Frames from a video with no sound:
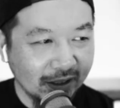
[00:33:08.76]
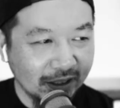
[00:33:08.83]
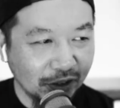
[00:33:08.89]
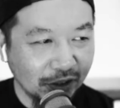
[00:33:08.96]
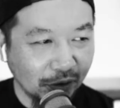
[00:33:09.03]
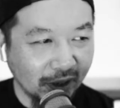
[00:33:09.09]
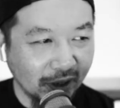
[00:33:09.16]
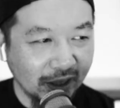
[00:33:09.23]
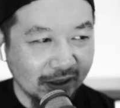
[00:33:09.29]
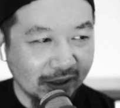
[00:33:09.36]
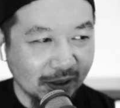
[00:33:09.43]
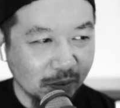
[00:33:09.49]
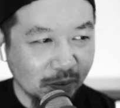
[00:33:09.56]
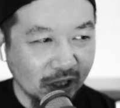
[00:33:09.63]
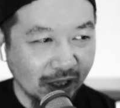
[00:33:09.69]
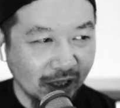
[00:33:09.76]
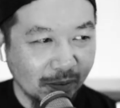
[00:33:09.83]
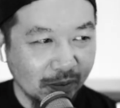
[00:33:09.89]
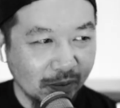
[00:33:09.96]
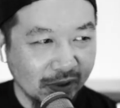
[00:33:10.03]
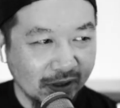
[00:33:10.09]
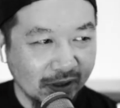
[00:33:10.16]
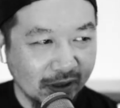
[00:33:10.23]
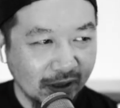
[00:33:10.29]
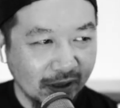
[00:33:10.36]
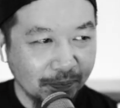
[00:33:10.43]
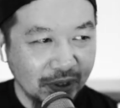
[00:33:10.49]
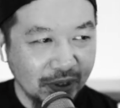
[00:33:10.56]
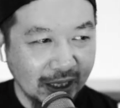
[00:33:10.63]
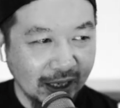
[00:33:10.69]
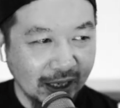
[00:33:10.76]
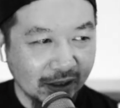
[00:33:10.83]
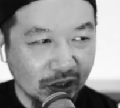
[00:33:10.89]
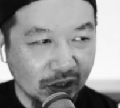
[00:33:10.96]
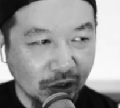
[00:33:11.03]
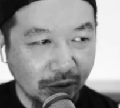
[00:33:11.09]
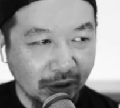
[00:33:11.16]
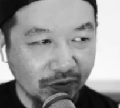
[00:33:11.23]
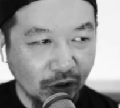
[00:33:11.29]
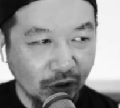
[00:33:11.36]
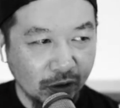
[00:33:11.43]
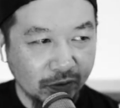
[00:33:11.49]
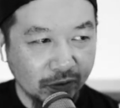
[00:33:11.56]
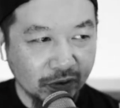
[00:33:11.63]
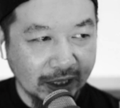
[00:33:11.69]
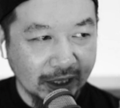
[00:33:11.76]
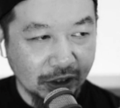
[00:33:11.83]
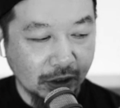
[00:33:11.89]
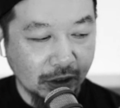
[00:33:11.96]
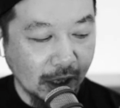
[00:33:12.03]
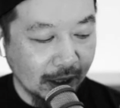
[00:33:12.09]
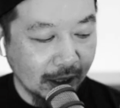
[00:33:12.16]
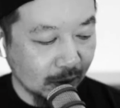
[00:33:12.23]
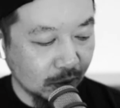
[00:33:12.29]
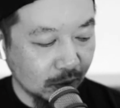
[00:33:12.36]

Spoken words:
I think sometimes you get so involved, like you guys,